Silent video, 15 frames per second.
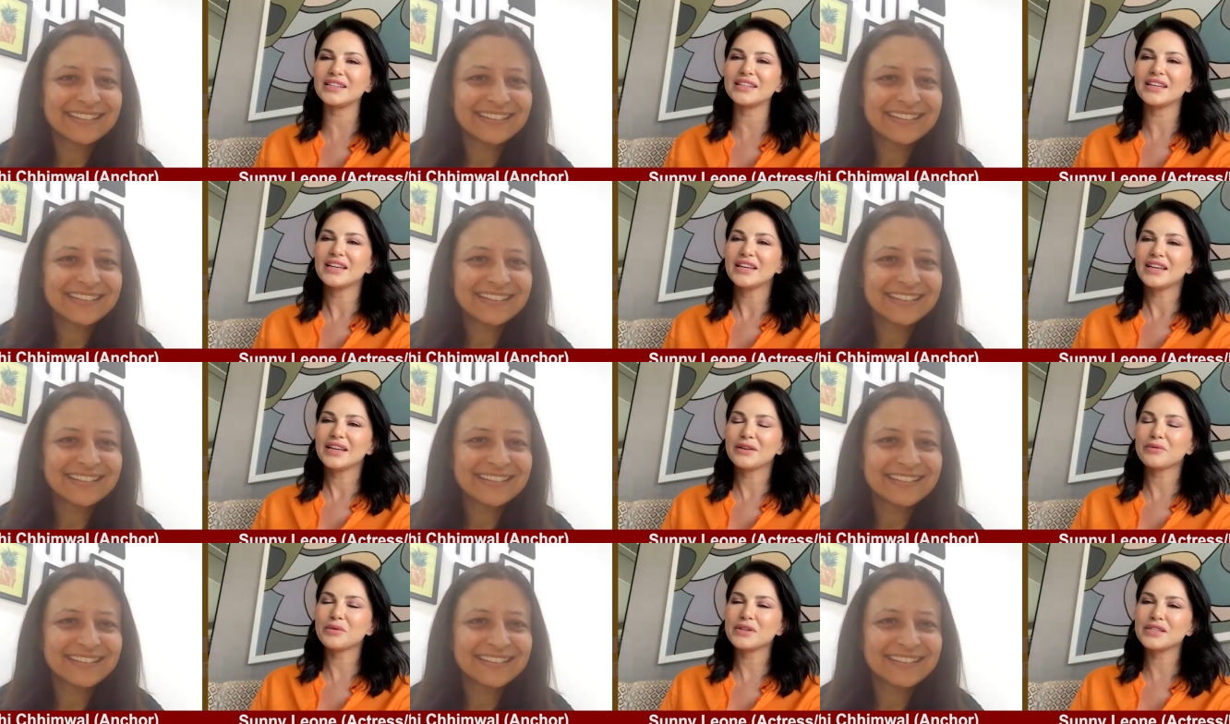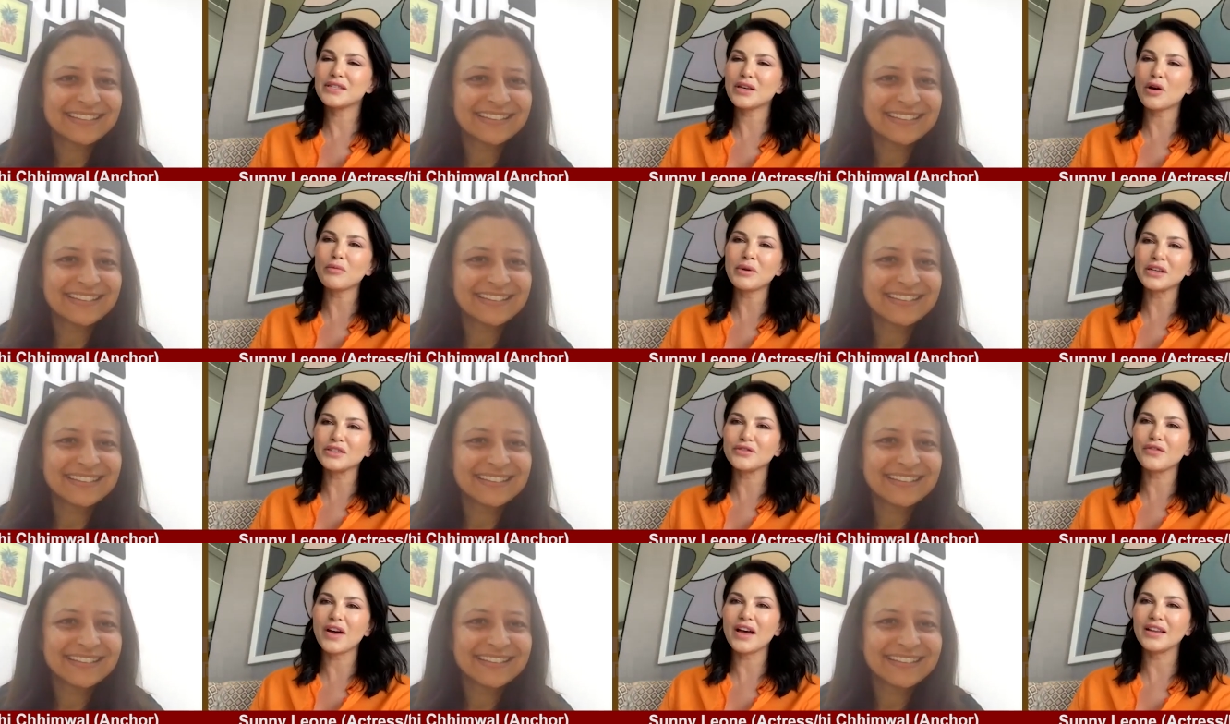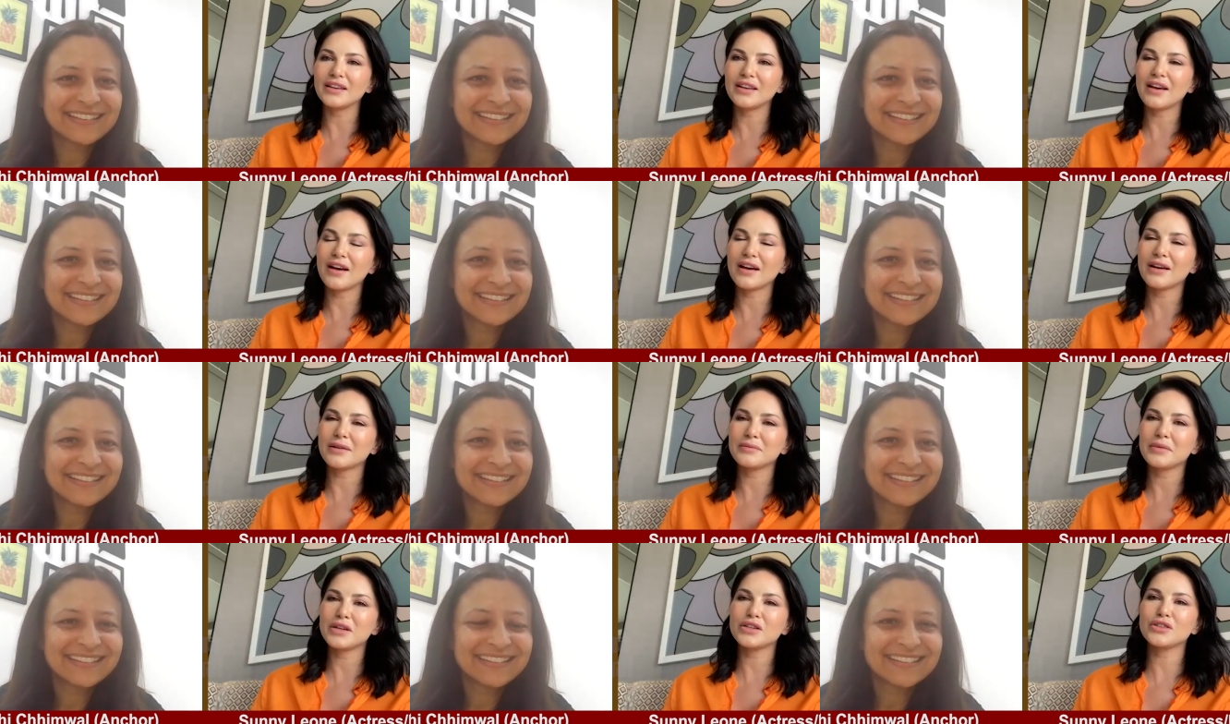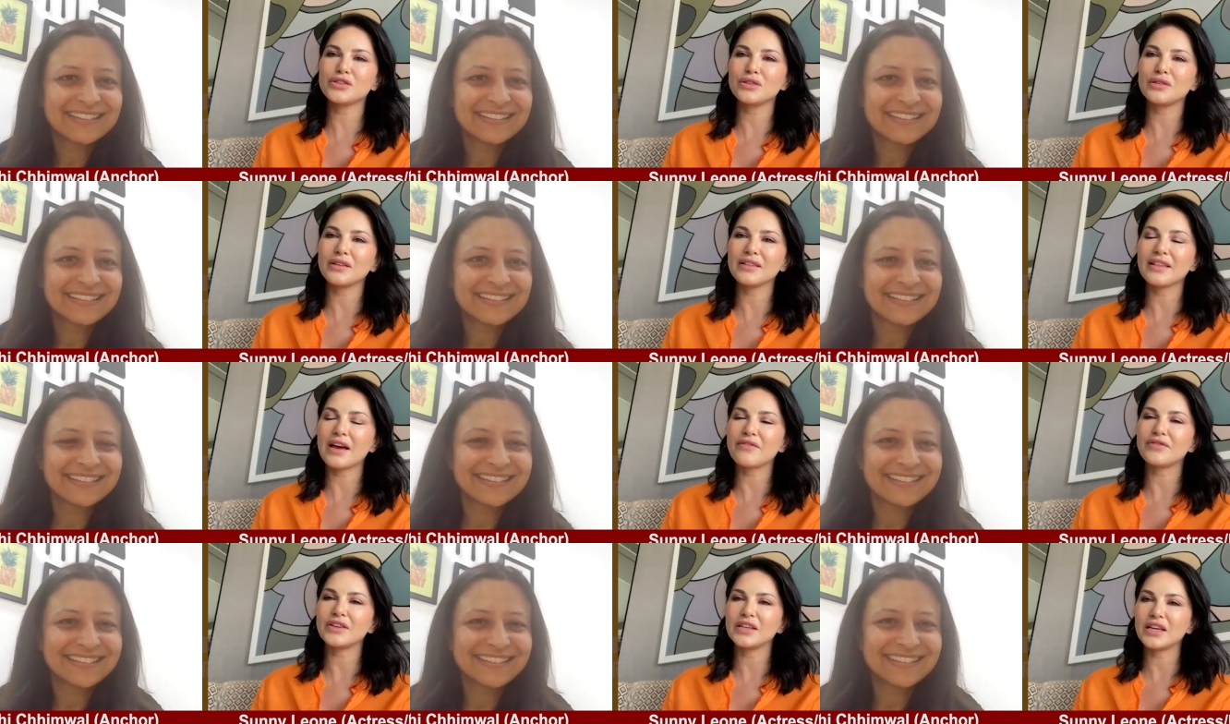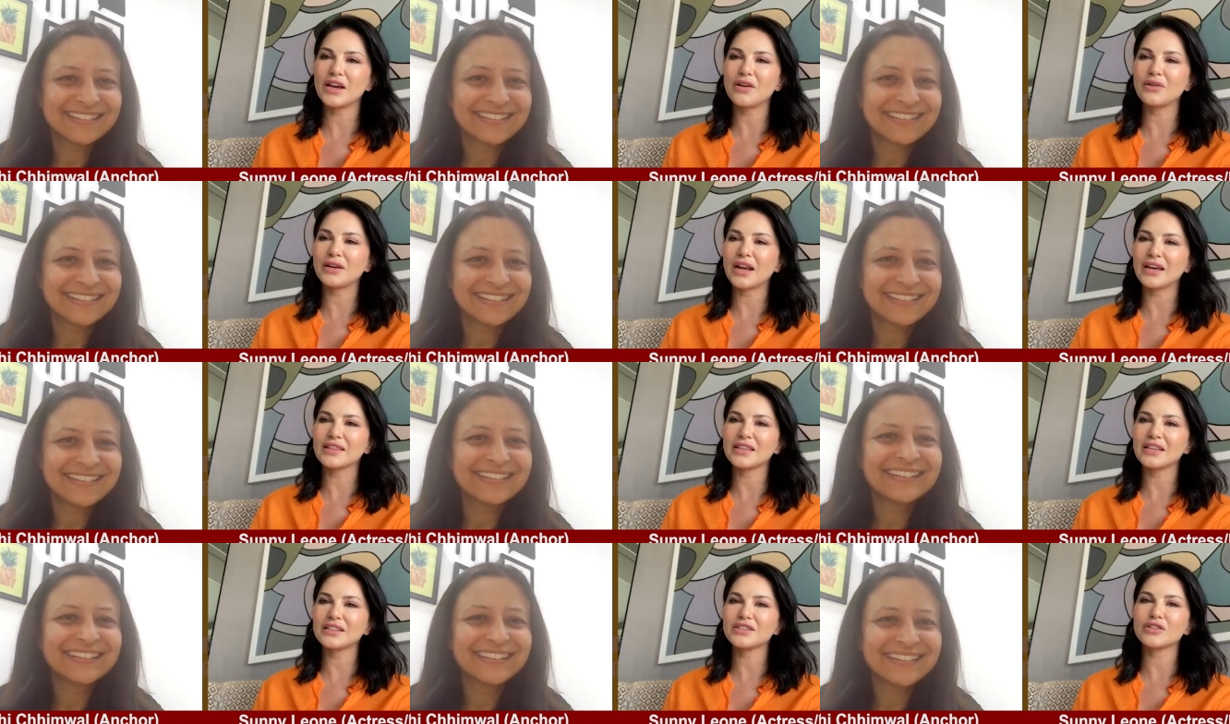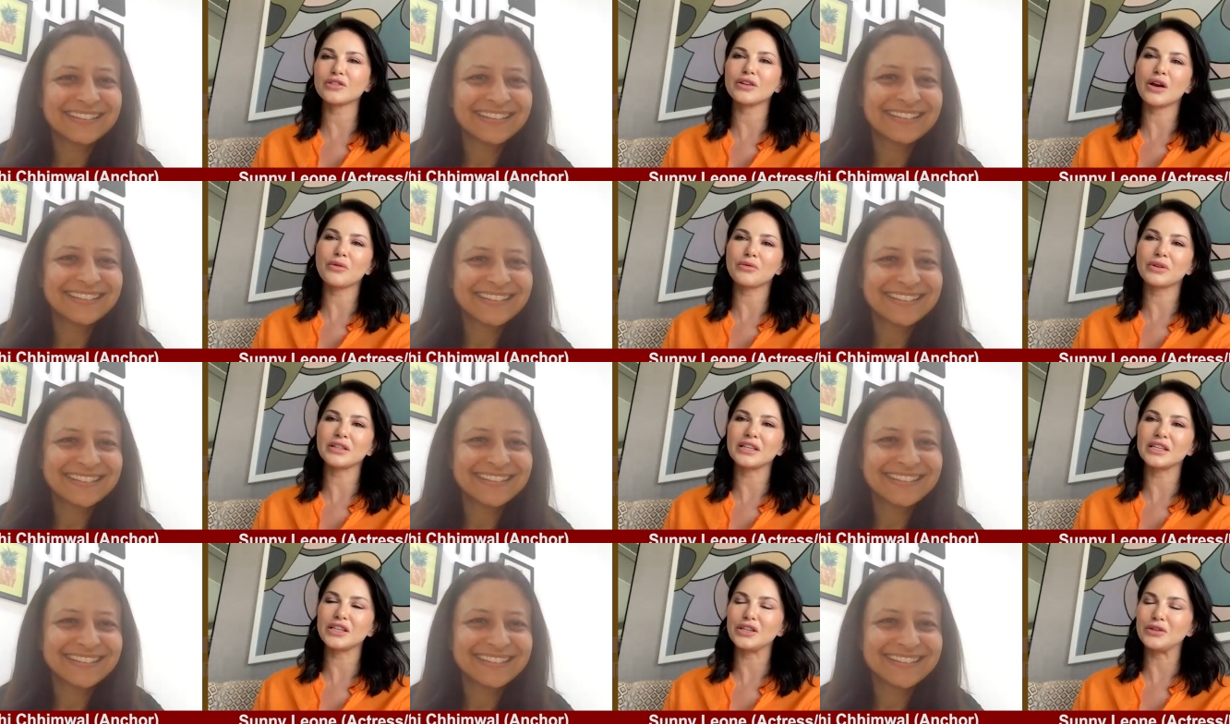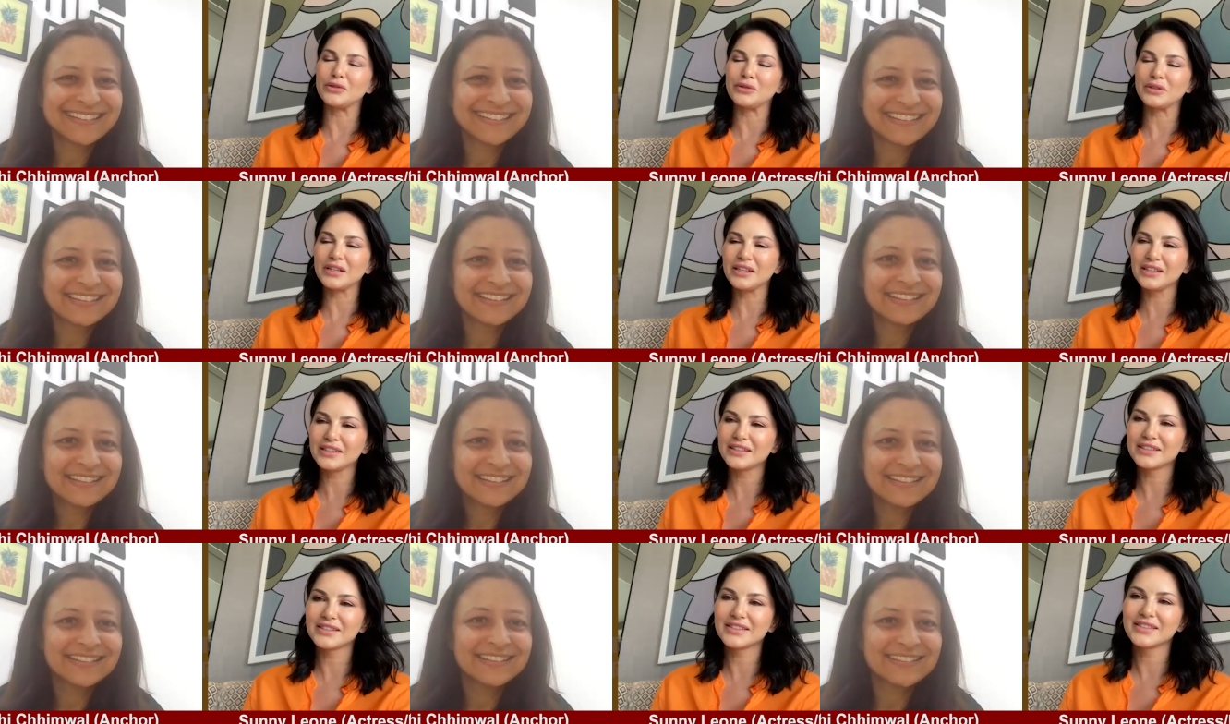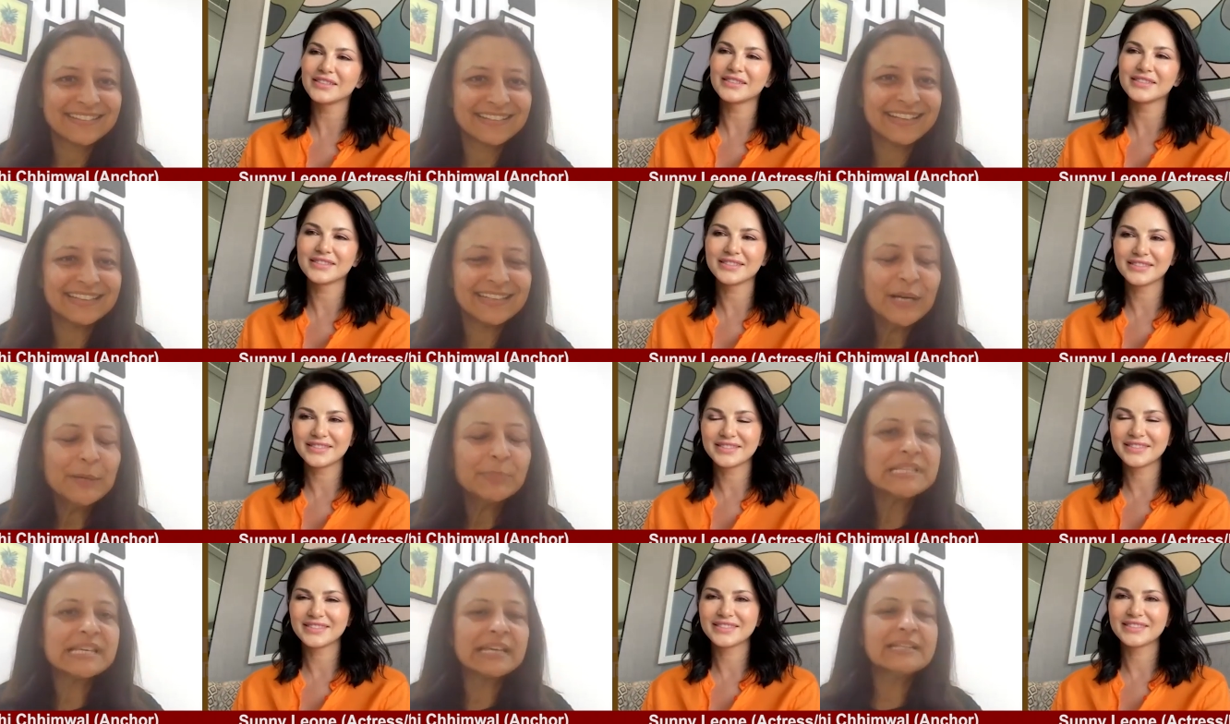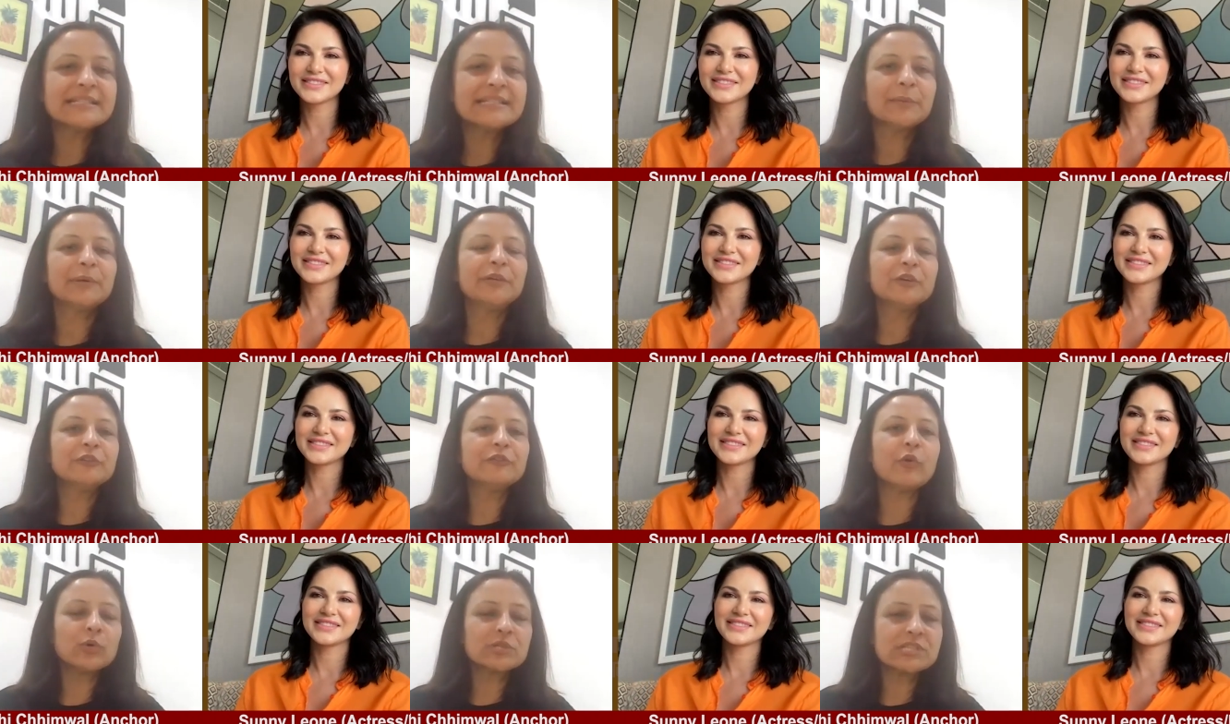Speaker 1: and it was so much fun um, shooting that video and i think it turned out really cute
Speaker 2: right but sunny tell you've